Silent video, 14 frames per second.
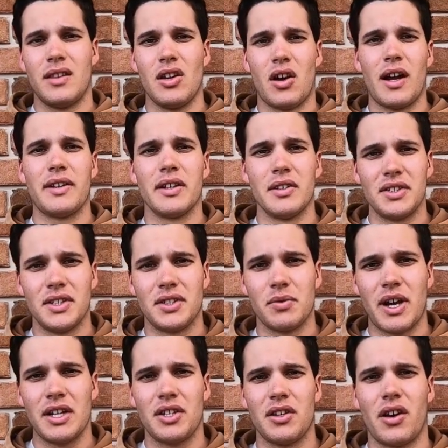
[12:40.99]
The ideal
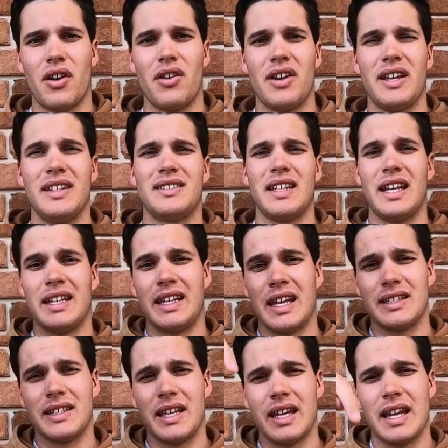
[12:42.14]
situation though is it
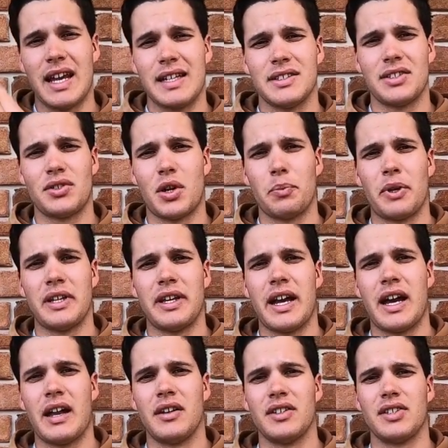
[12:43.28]
gets hit as it's dropping
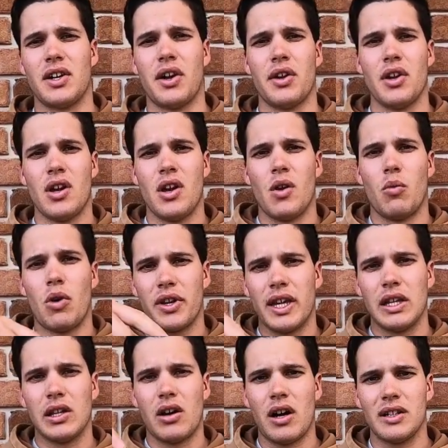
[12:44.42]
down. So while
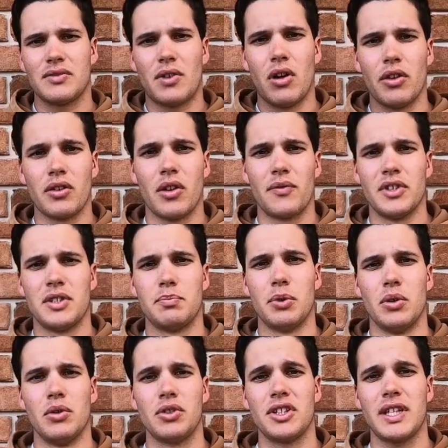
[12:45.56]
that line's rolling off your
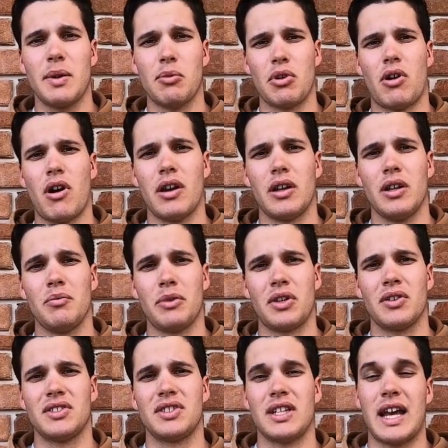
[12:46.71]
spool, just keep an eye on it,
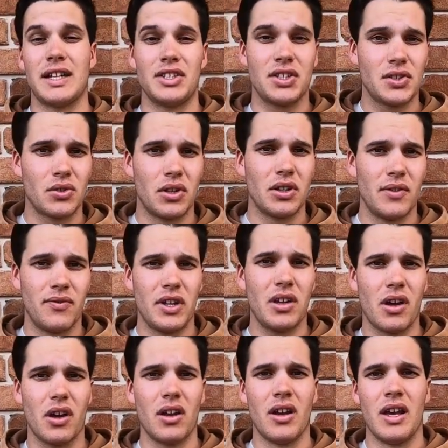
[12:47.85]
because as you saw in the
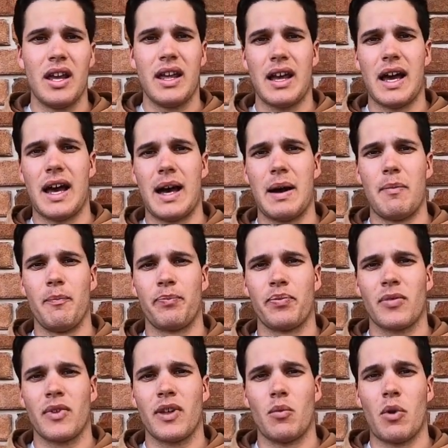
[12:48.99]
video,
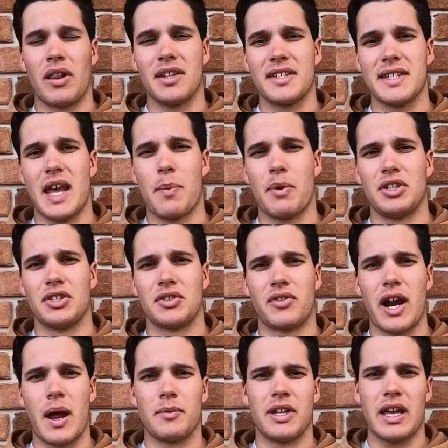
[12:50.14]
one of the snapper just
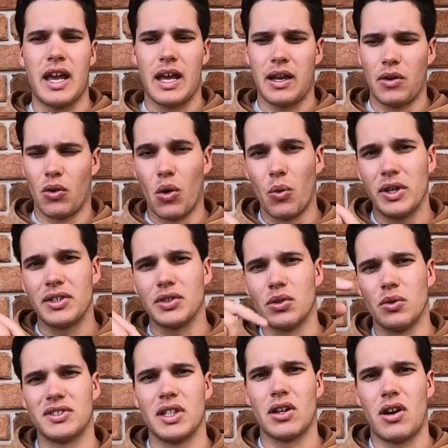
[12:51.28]
grabbed it, and all we saw
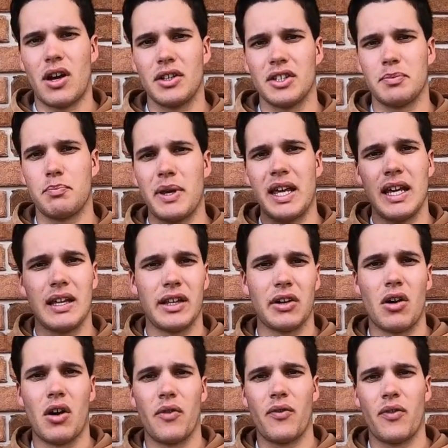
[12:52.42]
was the line just peeling
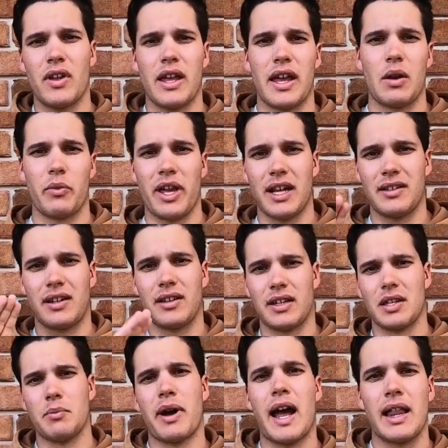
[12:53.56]
off, and we had to
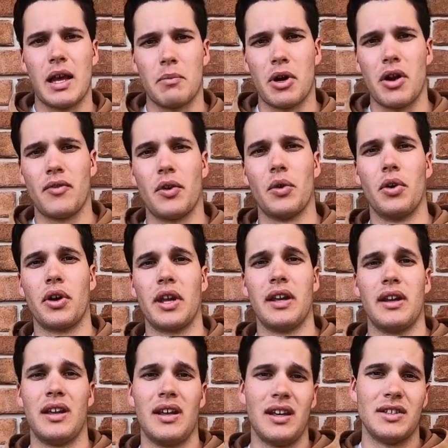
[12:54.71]
click the bail arm over and hook
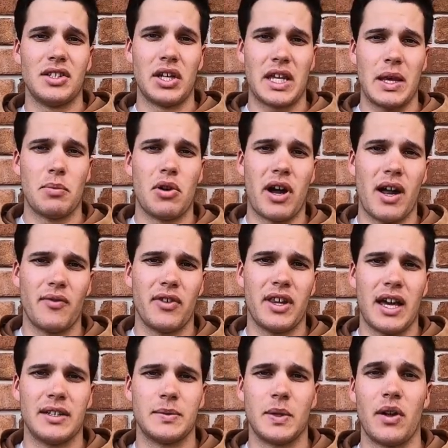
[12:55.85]
it. So keep an eye out for
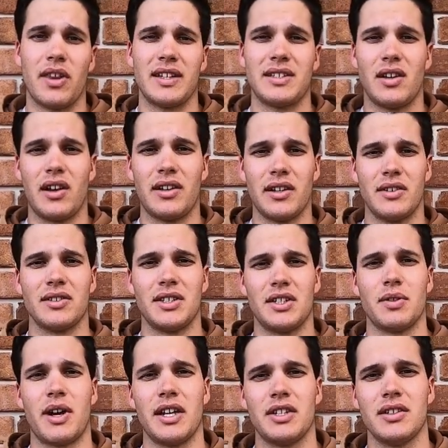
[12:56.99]
that as well. That's the ideal
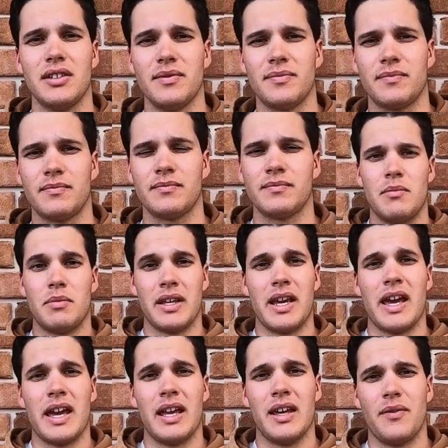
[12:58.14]
situation. But
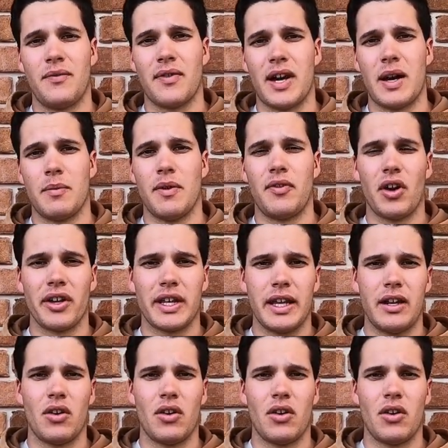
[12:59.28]
yeah, if you don't